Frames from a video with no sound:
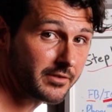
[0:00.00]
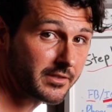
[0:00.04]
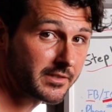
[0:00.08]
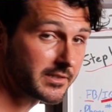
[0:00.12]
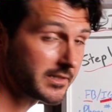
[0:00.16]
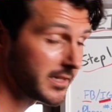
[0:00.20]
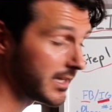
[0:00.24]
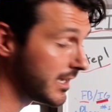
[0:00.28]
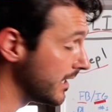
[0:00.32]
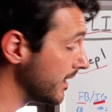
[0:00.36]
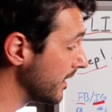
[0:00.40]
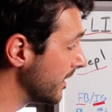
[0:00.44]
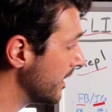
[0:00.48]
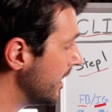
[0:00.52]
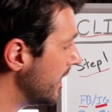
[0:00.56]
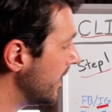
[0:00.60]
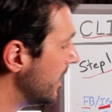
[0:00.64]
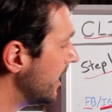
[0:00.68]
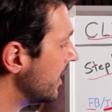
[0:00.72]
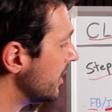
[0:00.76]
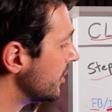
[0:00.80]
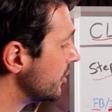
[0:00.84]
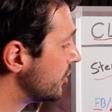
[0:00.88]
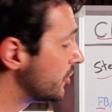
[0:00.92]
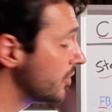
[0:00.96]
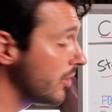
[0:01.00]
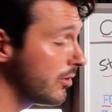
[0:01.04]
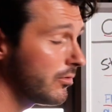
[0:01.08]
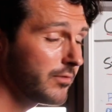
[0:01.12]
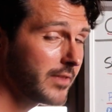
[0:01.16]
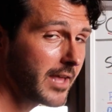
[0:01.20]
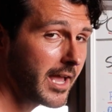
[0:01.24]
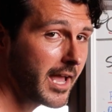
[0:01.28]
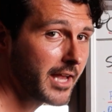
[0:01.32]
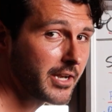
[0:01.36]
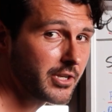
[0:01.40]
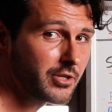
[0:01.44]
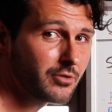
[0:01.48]
thing so
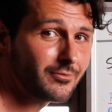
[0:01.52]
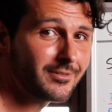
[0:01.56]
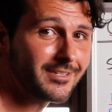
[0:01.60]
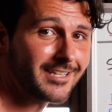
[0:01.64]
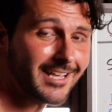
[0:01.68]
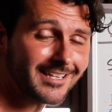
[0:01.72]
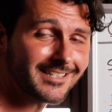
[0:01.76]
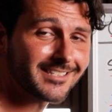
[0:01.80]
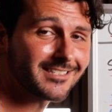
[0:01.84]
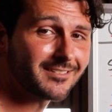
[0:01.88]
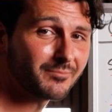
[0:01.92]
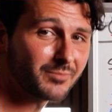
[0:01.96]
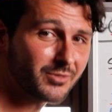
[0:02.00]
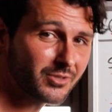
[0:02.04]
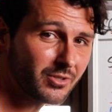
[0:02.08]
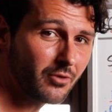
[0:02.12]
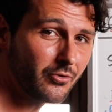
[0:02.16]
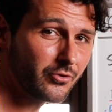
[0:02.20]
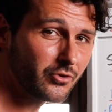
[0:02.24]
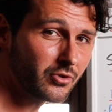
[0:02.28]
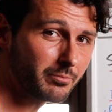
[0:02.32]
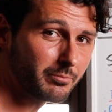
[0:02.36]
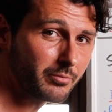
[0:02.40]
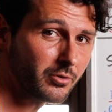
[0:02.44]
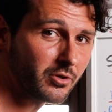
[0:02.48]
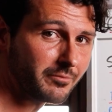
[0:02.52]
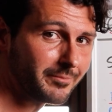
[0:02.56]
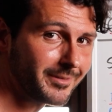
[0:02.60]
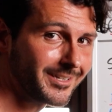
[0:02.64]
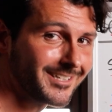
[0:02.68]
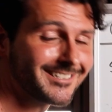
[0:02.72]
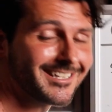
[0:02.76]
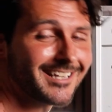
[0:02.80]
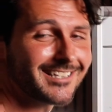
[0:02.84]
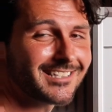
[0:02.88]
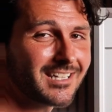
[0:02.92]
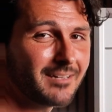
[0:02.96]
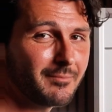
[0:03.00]
that you get some social proof,
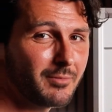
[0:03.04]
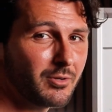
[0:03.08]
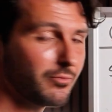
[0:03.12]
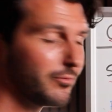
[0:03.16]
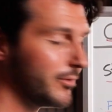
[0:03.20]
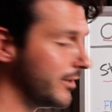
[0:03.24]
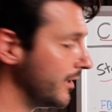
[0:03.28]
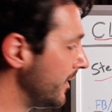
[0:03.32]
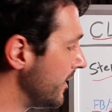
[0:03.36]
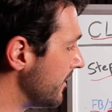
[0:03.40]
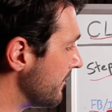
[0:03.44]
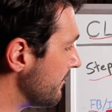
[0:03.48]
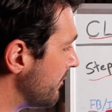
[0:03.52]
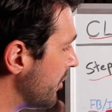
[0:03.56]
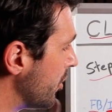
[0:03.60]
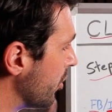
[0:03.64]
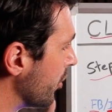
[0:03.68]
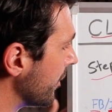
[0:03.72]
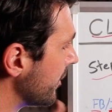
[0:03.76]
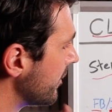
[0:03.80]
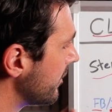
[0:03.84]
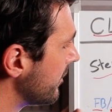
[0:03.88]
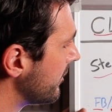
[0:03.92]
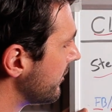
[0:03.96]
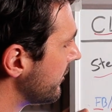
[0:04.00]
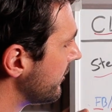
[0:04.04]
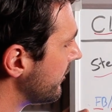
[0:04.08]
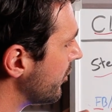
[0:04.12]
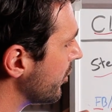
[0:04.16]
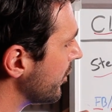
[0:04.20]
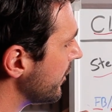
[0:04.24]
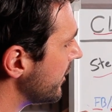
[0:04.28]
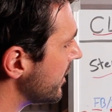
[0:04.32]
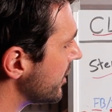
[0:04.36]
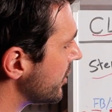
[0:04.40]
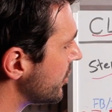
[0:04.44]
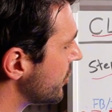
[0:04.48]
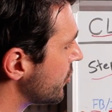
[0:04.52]
because that's gonna be really important
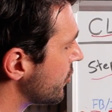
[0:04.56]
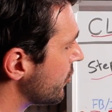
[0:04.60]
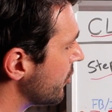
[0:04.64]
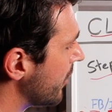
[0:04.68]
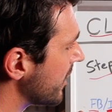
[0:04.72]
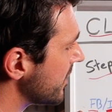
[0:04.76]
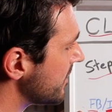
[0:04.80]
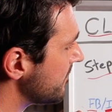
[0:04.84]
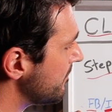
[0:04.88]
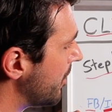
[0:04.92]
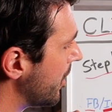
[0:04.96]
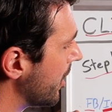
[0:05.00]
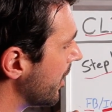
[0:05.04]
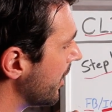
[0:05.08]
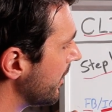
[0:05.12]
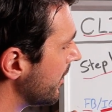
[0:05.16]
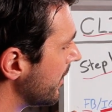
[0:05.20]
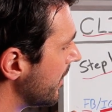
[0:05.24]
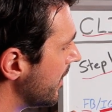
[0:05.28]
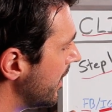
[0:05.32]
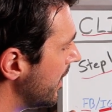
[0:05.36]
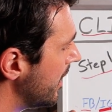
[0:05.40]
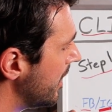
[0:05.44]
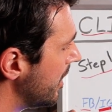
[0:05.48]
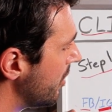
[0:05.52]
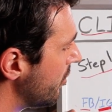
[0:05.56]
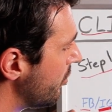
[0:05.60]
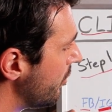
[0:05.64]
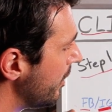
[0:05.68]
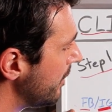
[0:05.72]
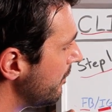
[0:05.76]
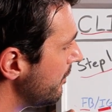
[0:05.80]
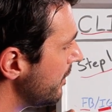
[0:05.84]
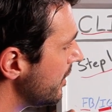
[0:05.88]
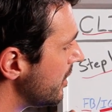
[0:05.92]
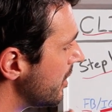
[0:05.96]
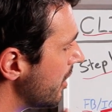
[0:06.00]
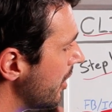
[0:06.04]
for this trust part
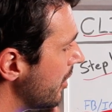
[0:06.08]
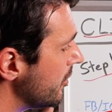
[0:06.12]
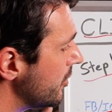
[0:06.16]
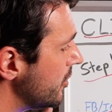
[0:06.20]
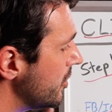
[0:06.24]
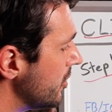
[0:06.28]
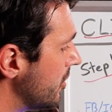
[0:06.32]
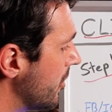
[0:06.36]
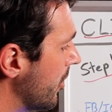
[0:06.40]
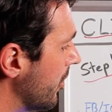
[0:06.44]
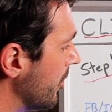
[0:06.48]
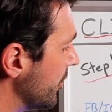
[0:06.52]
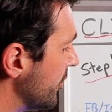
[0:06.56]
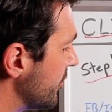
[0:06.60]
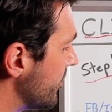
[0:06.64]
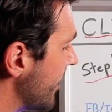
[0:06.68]
when we go to cold